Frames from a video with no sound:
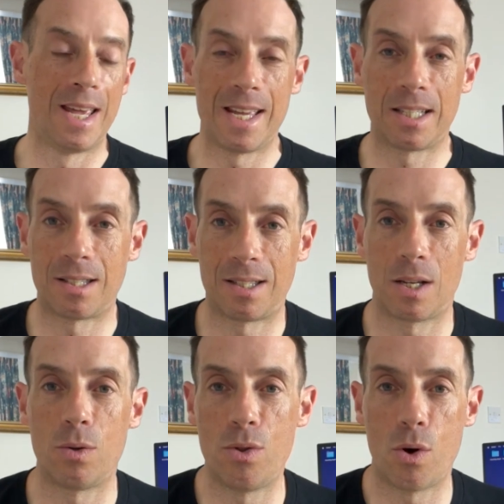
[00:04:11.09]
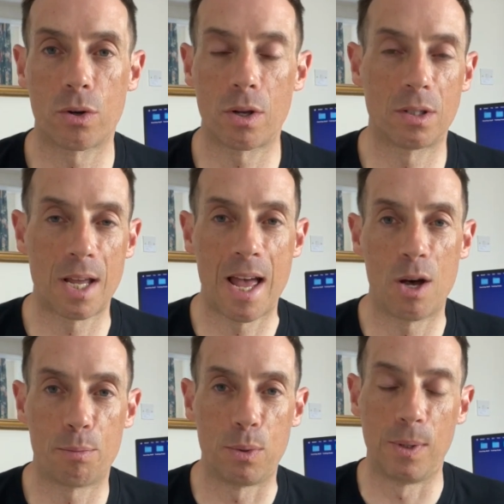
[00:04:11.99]
is still not going to
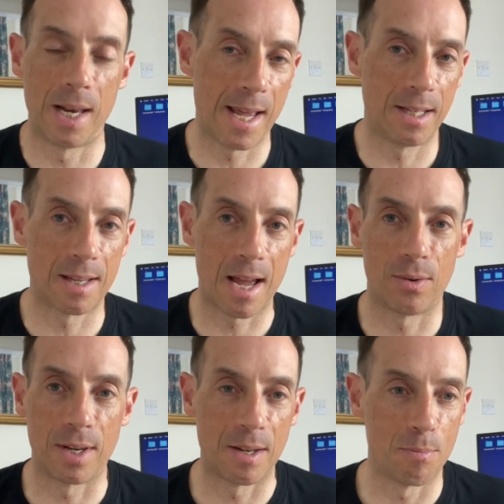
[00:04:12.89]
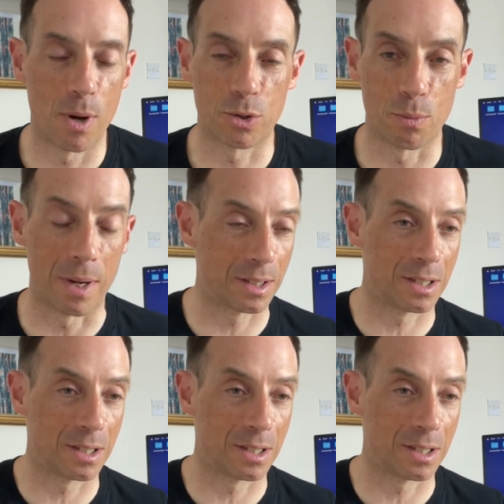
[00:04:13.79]
help you lay down lean muscle mass.